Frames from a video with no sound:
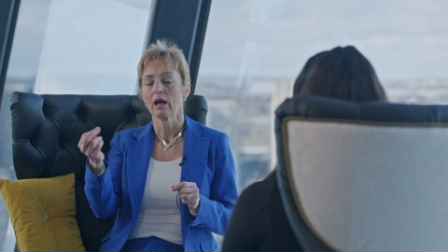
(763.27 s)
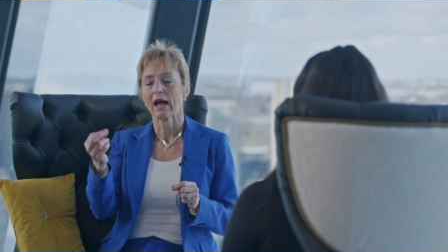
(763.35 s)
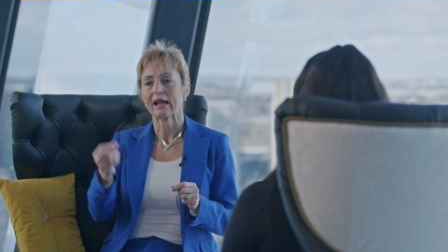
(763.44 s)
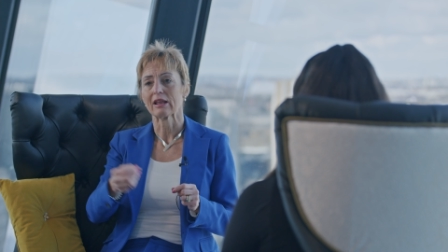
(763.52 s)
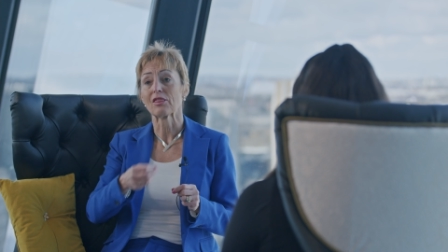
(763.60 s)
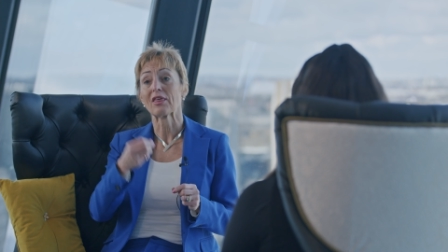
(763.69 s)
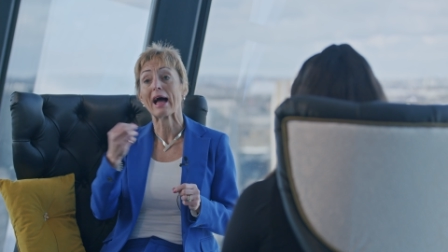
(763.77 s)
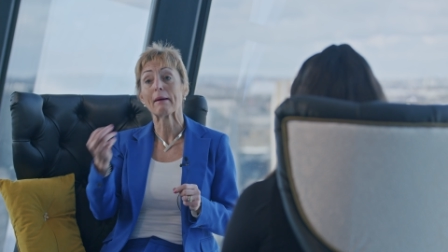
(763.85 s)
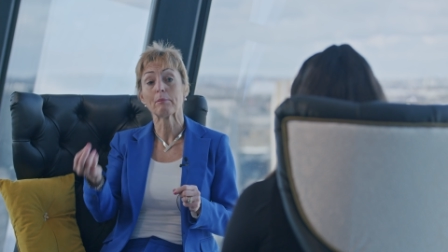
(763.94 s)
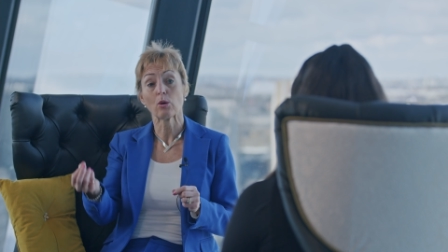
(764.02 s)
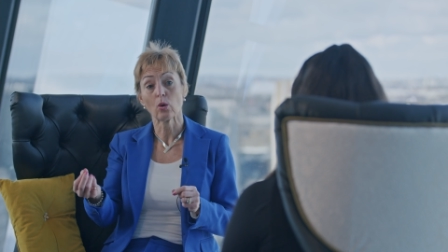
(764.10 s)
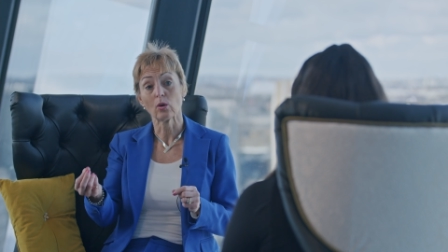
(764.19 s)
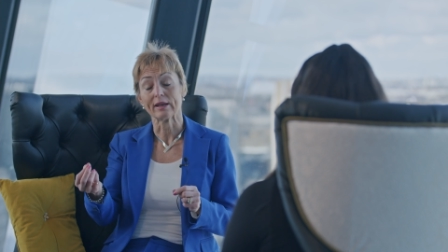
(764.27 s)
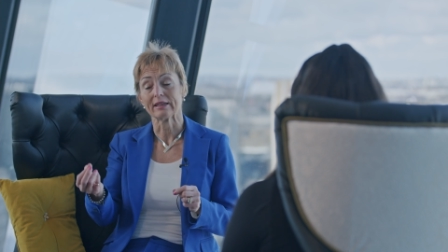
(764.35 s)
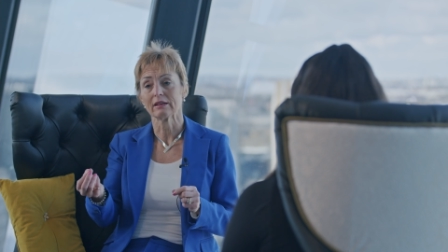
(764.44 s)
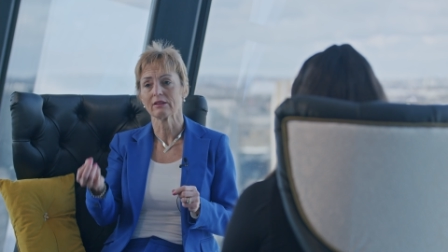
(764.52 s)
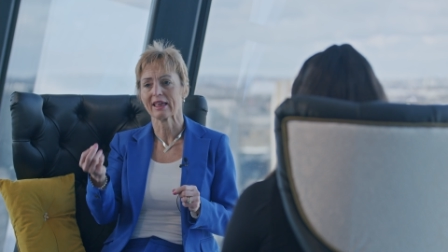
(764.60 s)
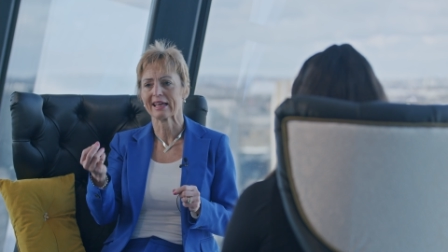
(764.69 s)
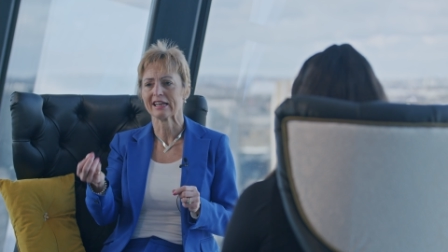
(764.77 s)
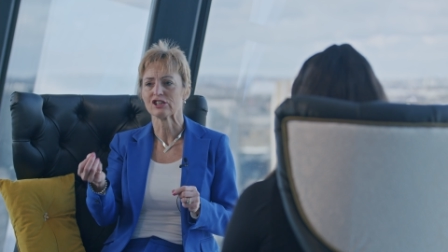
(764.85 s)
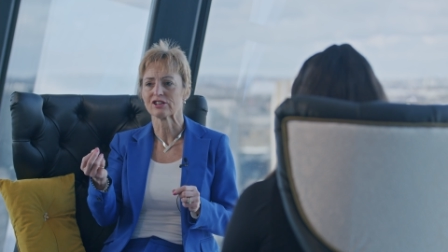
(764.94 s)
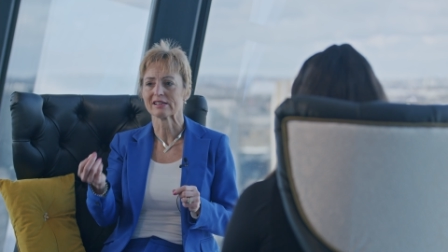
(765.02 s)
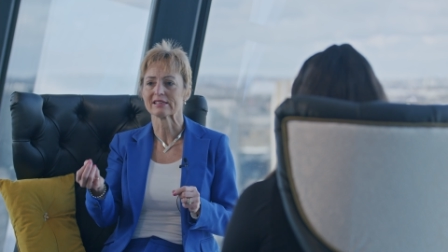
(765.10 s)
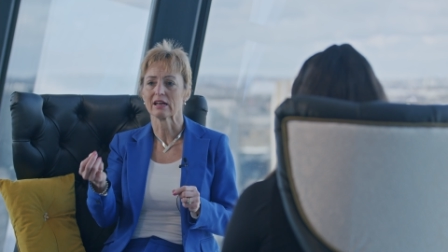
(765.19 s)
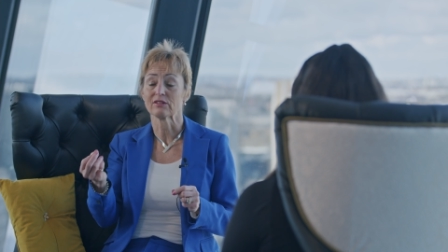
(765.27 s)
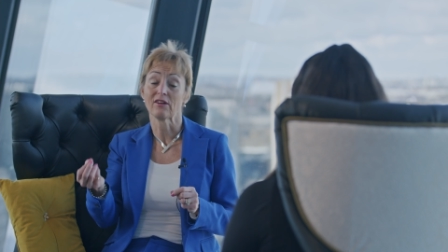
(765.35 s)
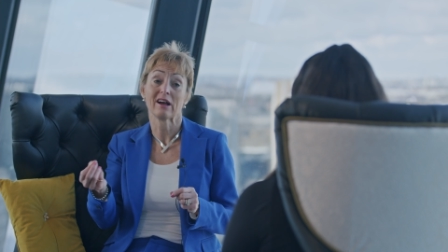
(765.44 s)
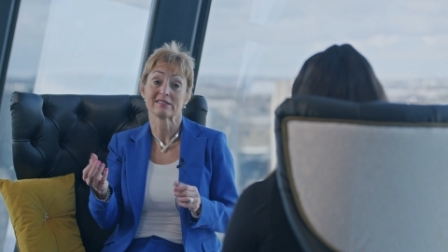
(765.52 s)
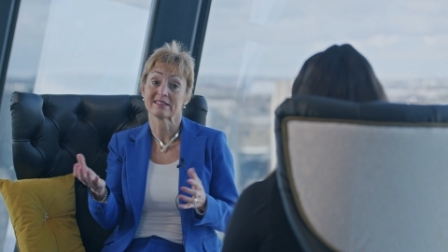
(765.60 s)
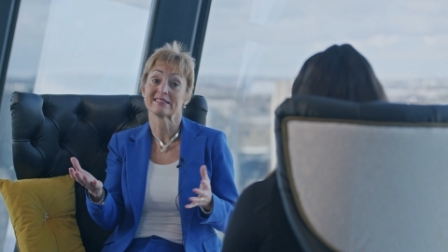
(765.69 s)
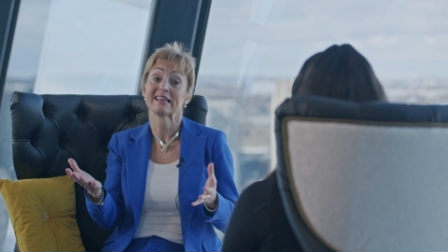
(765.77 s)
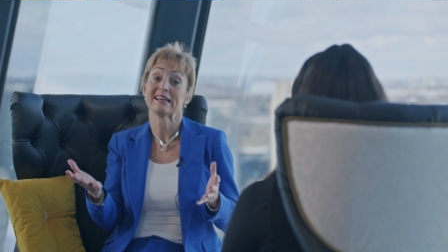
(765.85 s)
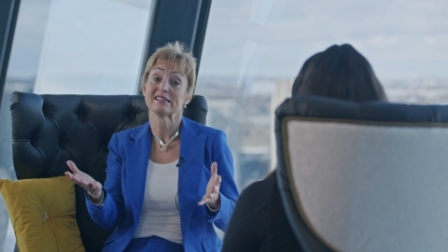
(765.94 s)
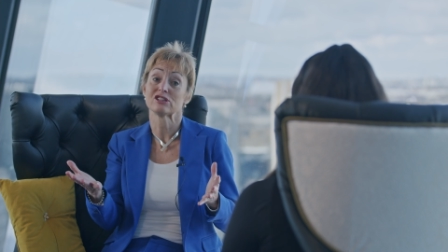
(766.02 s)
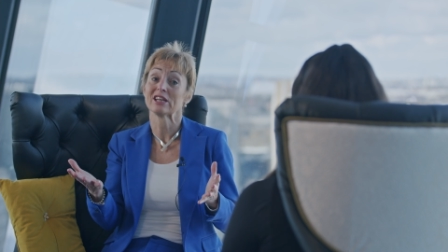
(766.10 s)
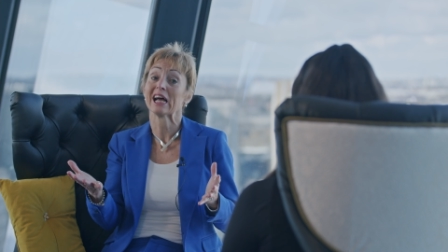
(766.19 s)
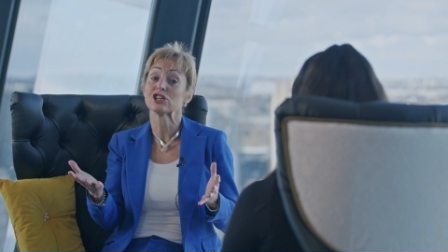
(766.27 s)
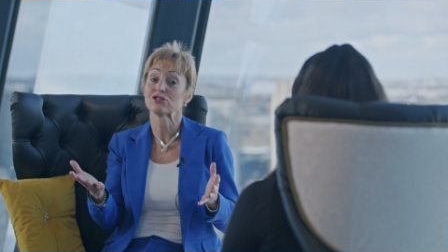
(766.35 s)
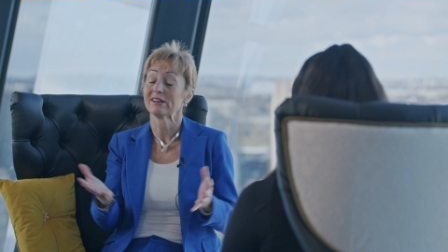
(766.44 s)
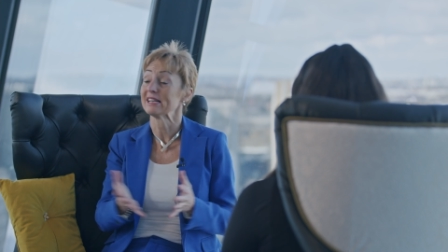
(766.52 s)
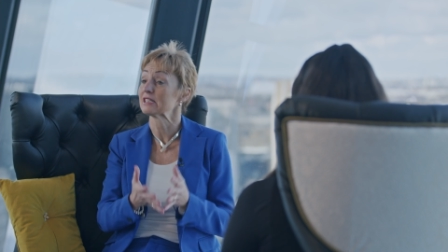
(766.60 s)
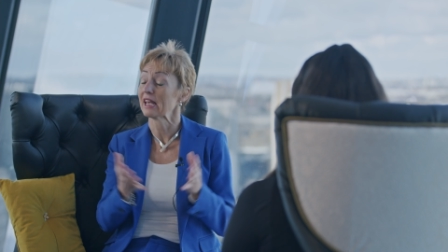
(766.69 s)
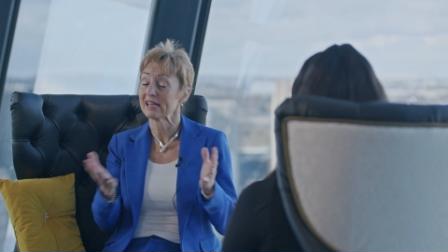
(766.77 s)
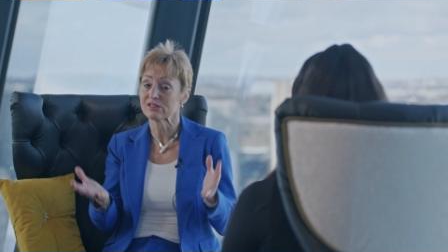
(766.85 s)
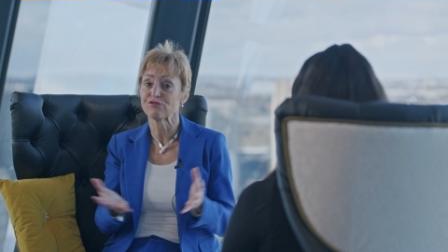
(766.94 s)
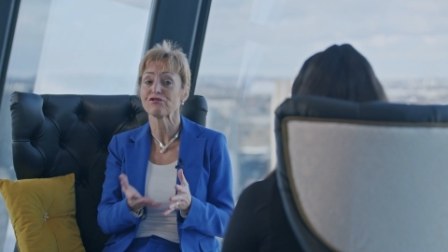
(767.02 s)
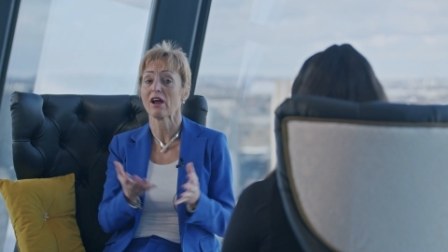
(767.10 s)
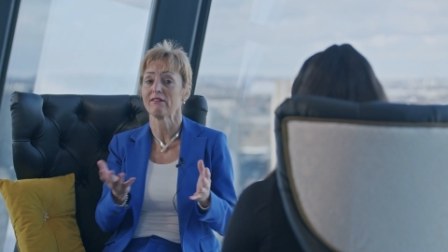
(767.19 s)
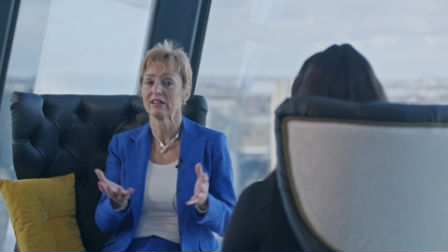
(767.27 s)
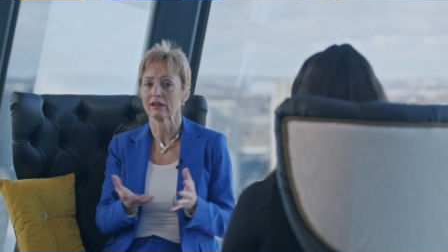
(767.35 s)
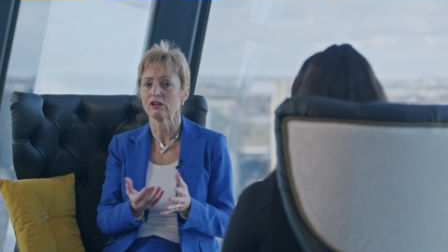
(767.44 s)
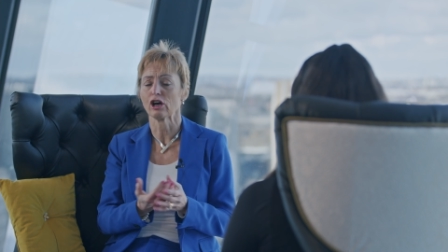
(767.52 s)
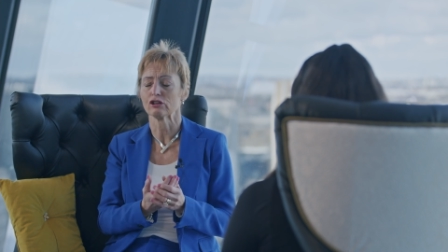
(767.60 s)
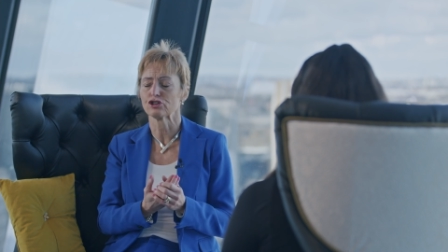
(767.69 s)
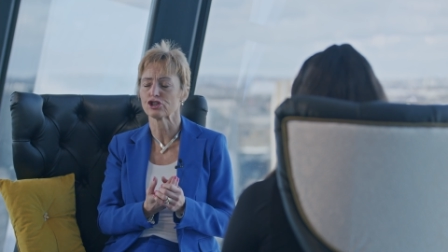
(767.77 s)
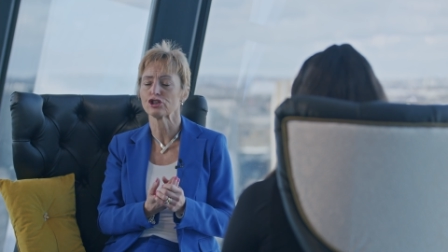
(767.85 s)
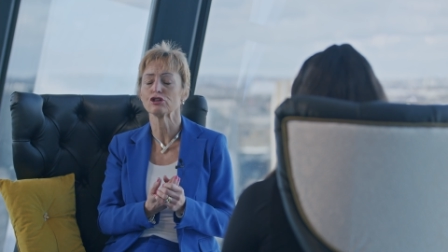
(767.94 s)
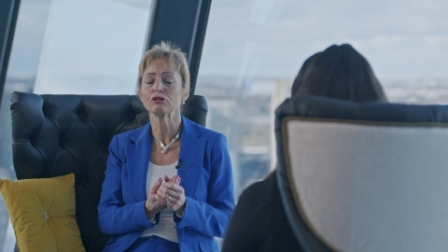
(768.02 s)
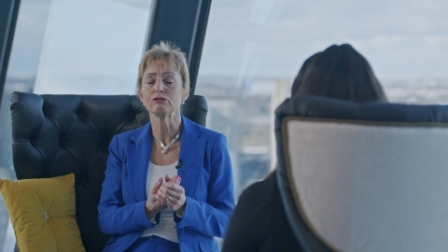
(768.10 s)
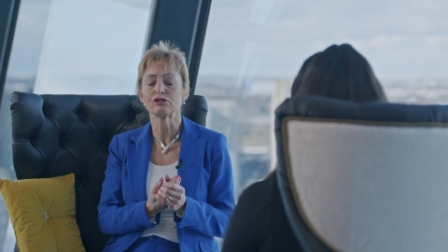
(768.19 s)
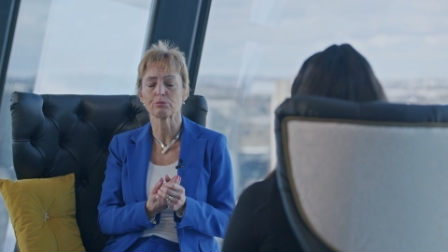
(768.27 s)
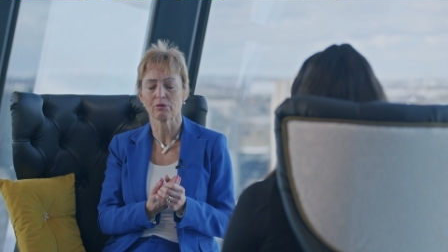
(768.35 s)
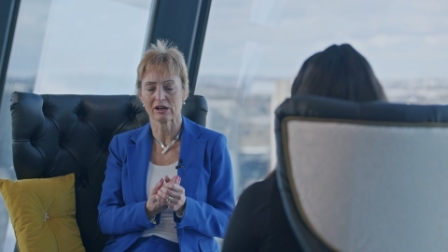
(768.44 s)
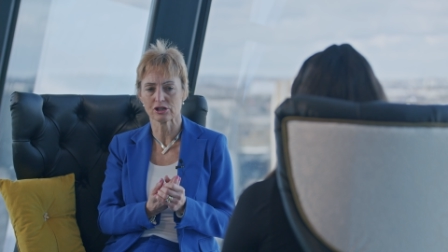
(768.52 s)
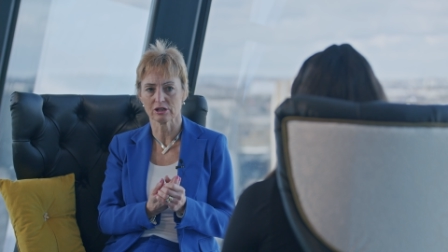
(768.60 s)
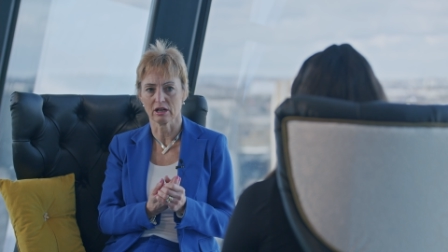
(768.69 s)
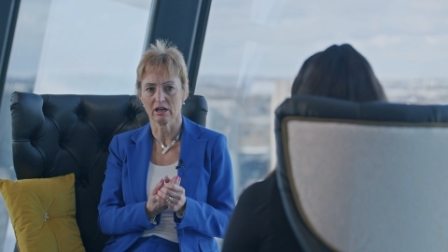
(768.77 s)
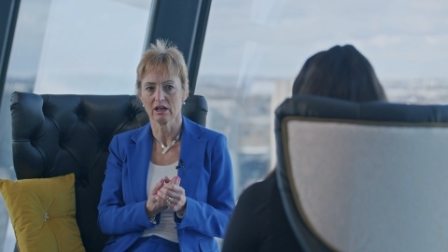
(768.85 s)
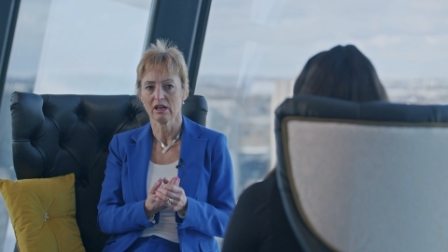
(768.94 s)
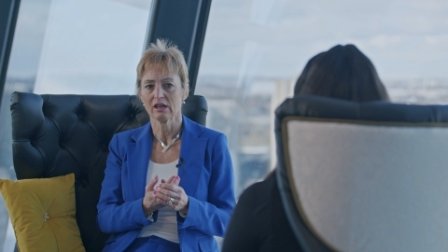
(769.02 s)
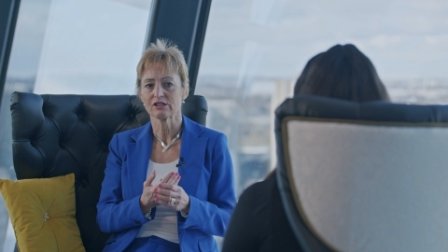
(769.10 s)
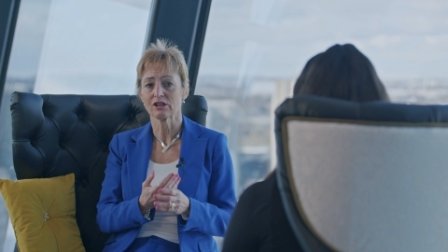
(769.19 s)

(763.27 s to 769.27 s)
and at that point the NHS out of hours as it is naturally it's it's very un, under huge pressure yeah.